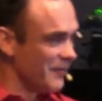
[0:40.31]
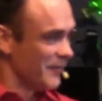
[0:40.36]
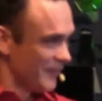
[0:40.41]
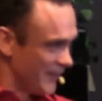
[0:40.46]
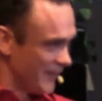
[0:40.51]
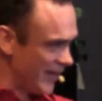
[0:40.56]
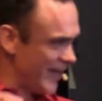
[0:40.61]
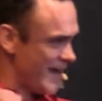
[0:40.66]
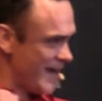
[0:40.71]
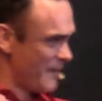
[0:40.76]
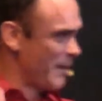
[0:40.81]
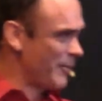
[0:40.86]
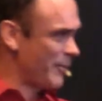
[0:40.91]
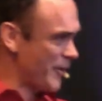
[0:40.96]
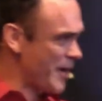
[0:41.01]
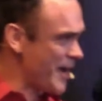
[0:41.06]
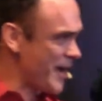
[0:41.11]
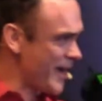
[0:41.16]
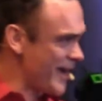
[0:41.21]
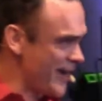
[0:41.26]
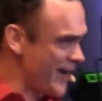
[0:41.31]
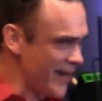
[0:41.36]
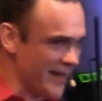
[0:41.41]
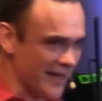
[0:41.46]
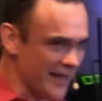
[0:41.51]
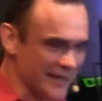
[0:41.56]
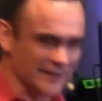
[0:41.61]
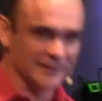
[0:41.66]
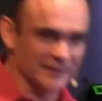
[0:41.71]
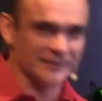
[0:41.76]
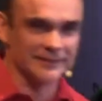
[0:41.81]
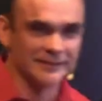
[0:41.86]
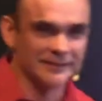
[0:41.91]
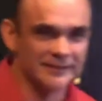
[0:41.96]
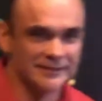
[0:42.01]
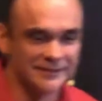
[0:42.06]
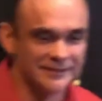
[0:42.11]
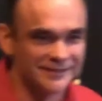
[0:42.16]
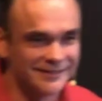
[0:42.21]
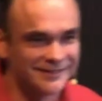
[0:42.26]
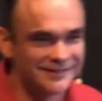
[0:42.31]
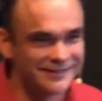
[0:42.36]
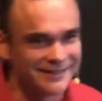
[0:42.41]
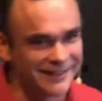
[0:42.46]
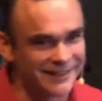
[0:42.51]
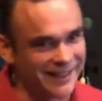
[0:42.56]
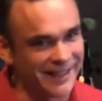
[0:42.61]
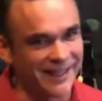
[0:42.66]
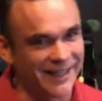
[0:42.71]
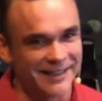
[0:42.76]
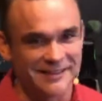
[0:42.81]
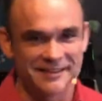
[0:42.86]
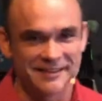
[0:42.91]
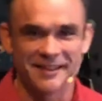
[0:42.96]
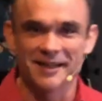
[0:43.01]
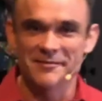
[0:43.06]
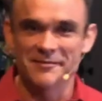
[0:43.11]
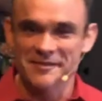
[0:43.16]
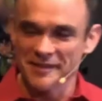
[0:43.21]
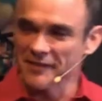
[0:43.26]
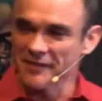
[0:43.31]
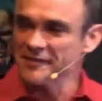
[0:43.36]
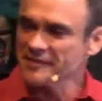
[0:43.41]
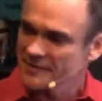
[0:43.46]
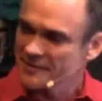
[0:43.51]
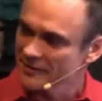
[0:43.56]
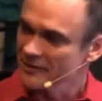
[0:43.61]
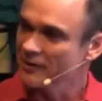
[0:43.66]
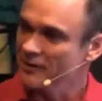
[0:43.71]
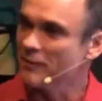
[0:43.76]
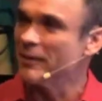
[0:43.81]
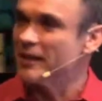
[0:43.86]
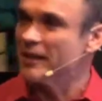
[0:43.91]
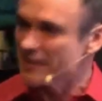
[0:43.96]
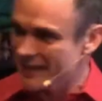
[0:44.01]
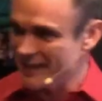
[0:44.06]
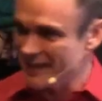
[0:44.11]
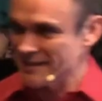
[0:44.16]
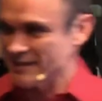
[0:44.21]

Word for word: I am a bride. Ah, it comes out still a little bit. You guys